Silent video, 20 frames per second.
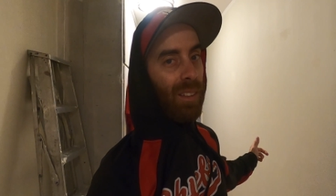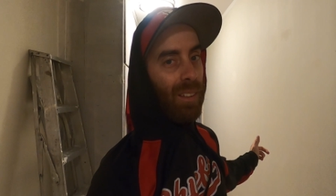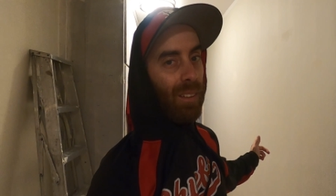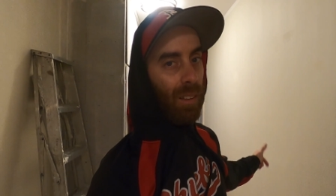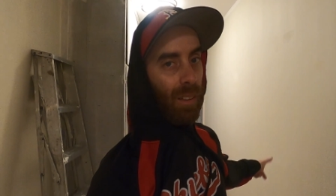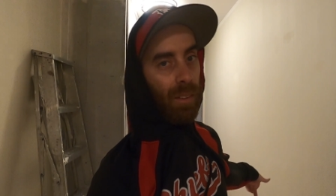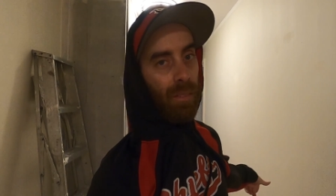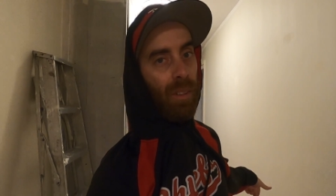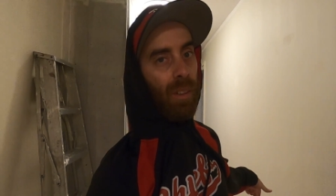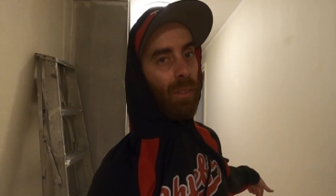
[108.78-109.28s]
the
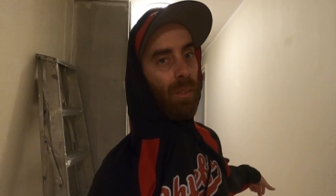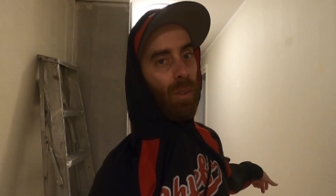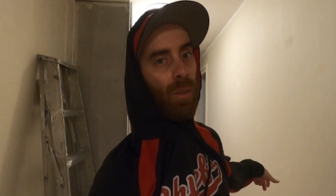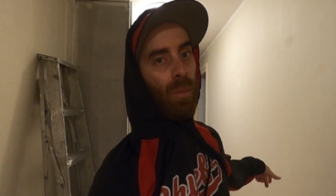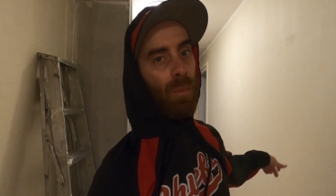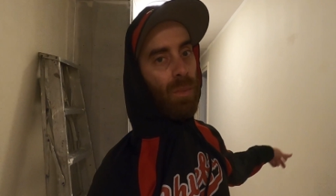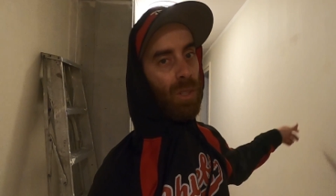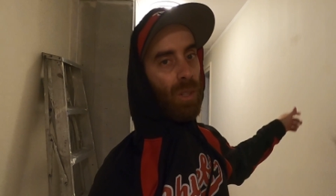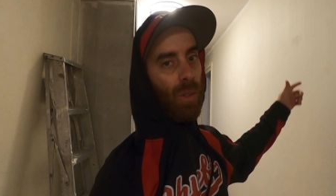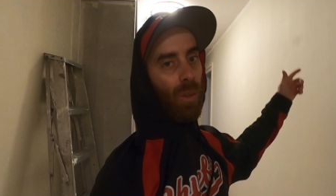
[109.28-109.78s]
living
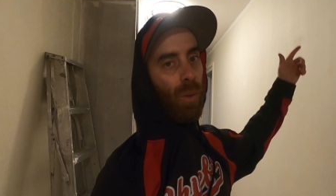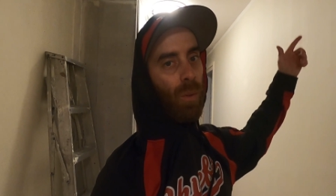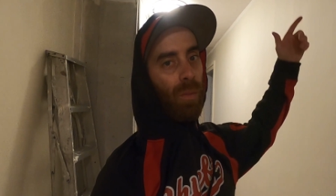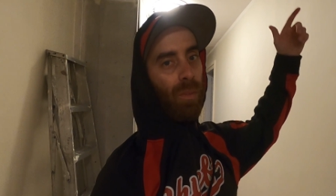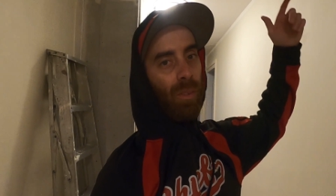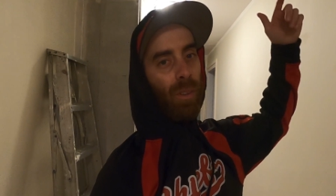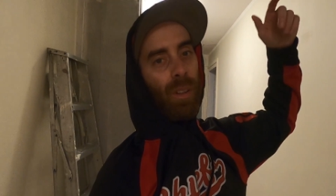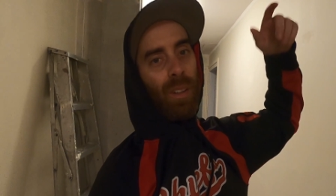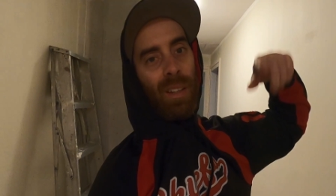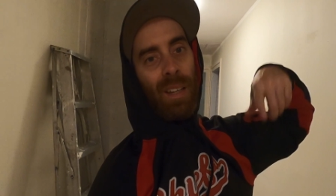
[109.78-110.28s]
room. So
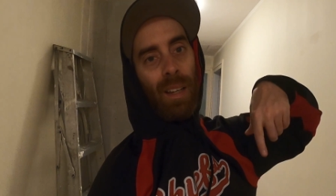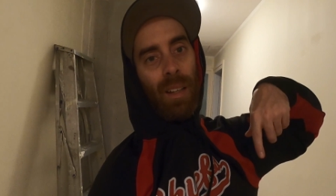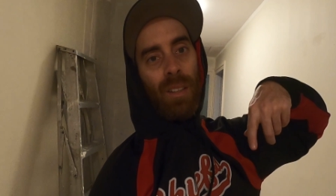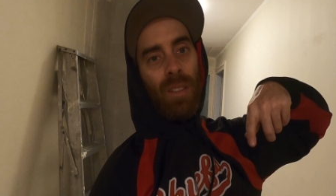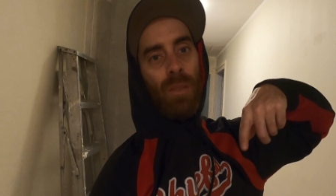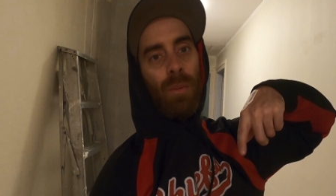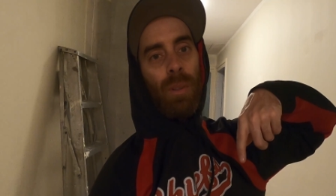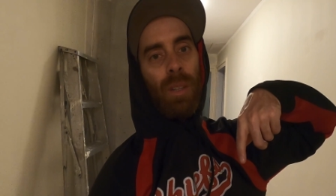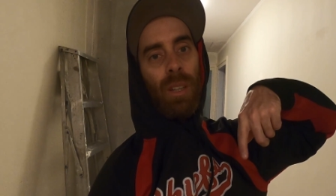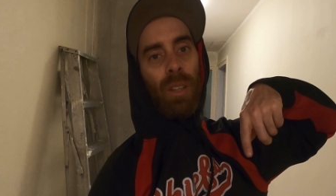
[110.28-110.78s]
hopefully
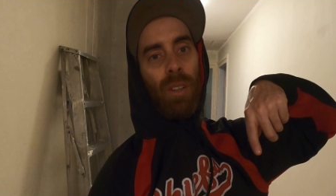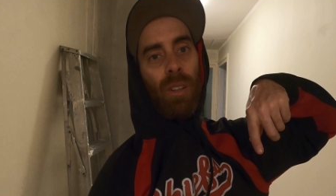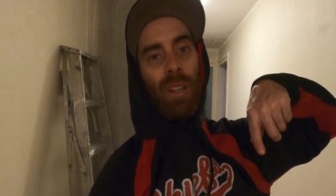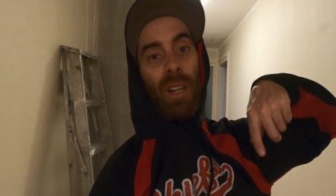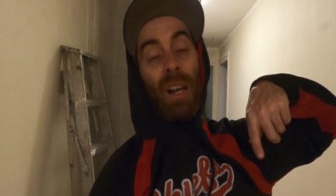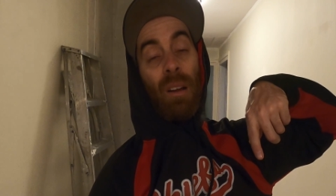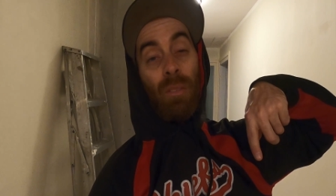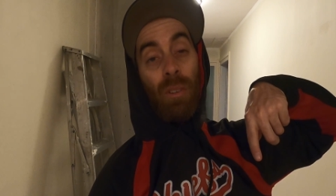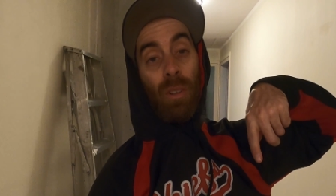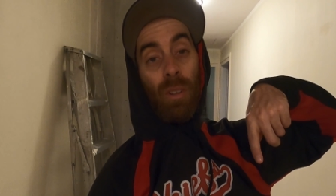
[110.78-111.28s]
next week you can
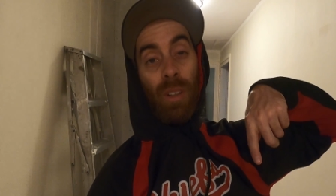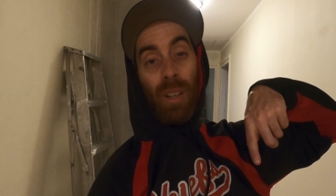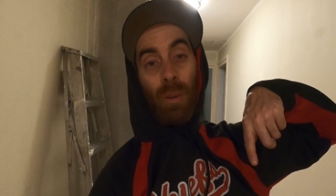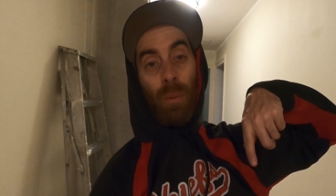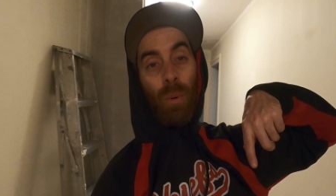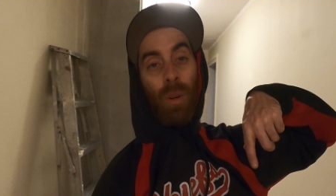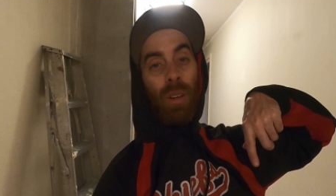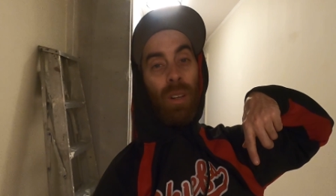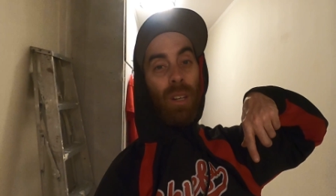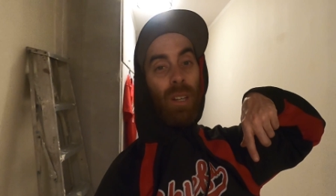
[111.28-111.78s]
have a look at
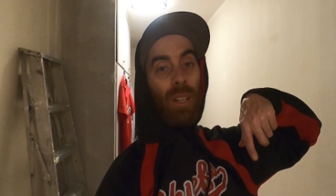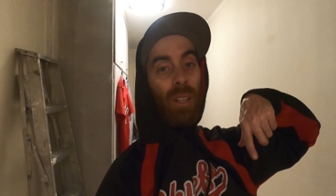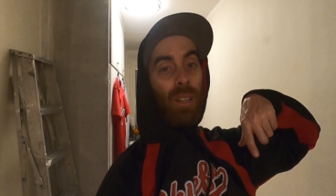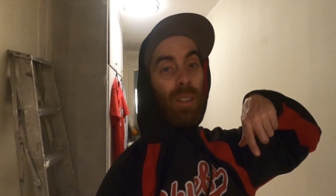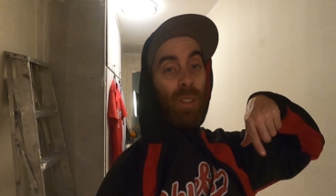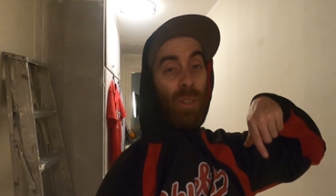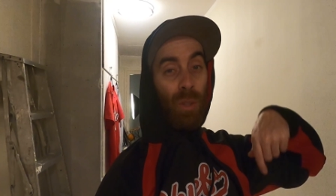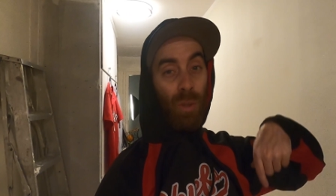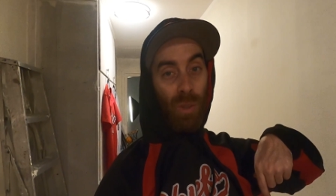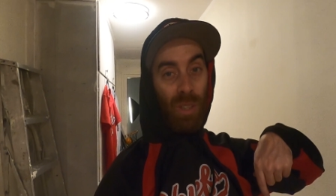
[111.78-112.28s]
what
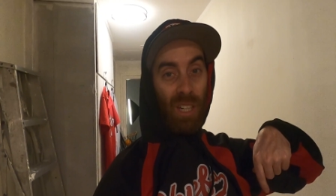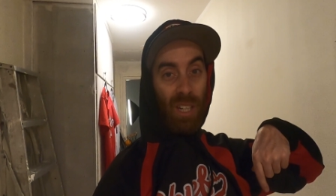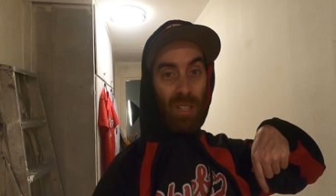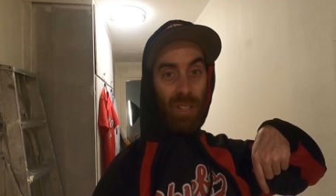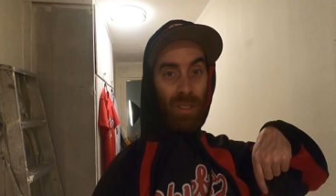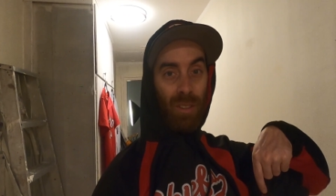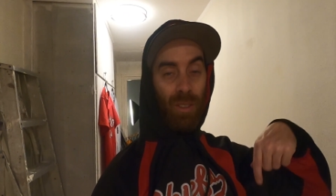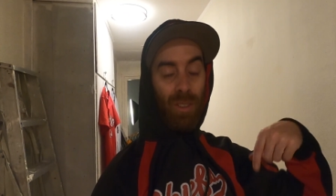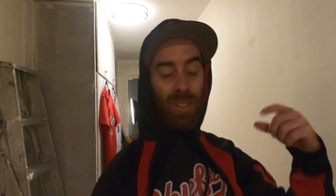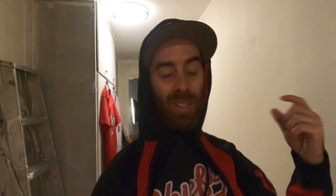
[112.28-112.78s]
the new
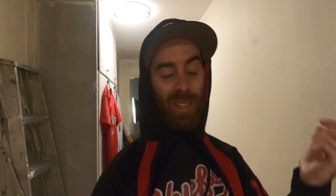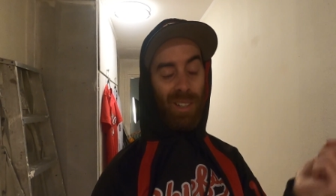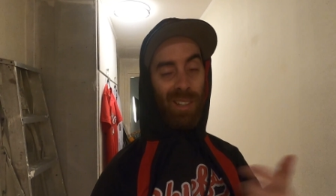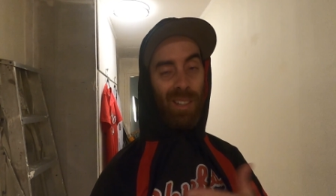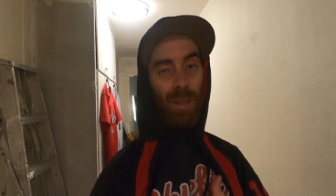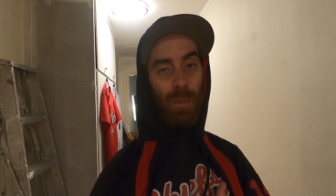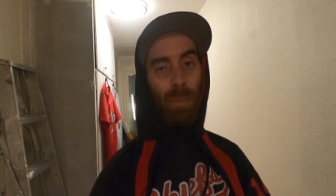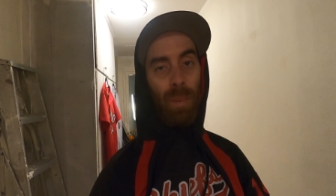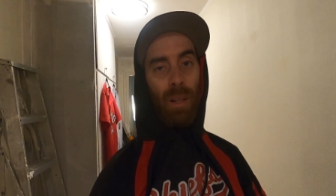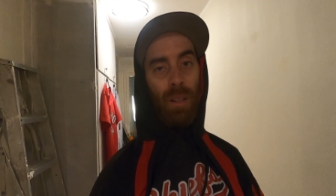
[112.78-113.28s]
kitchen looks like
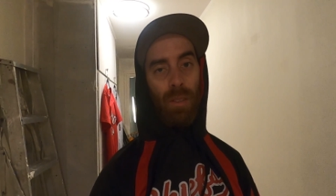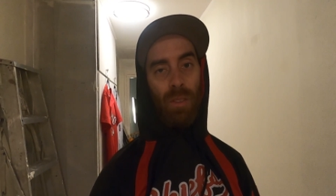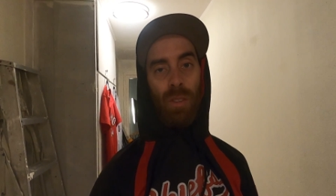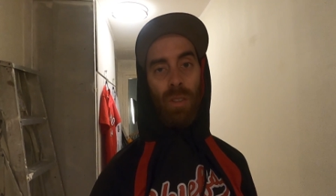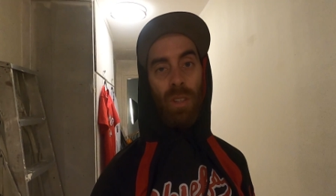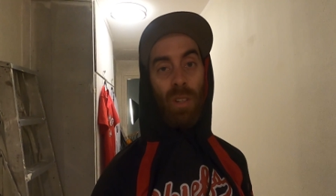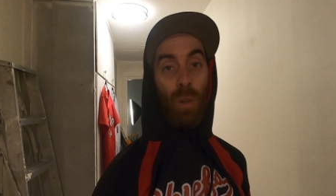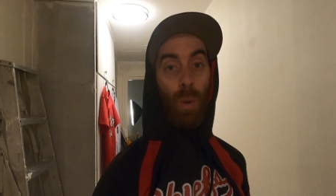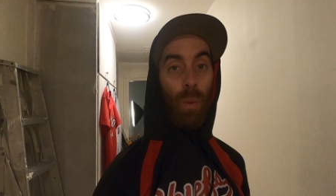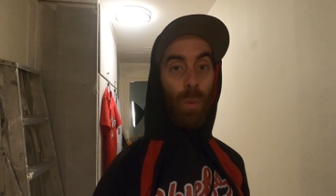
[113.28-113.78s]
compared to
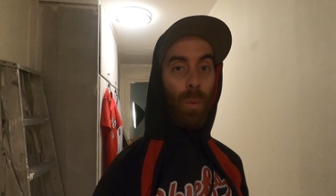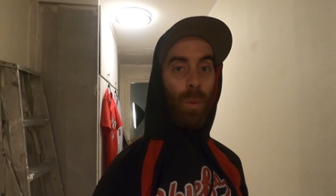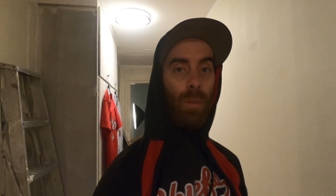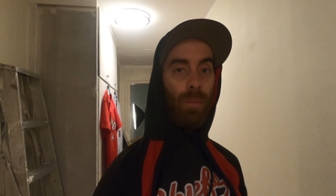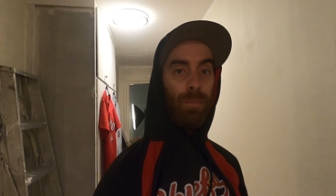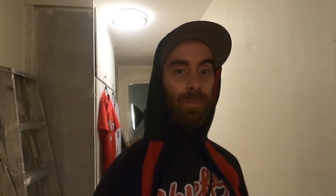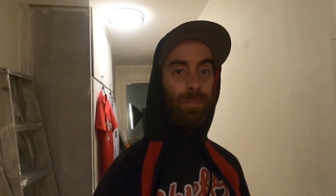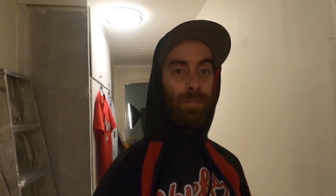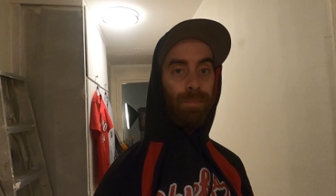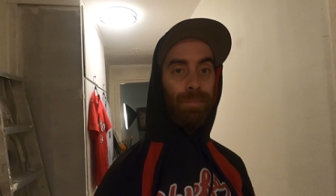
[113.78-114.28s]
the old one.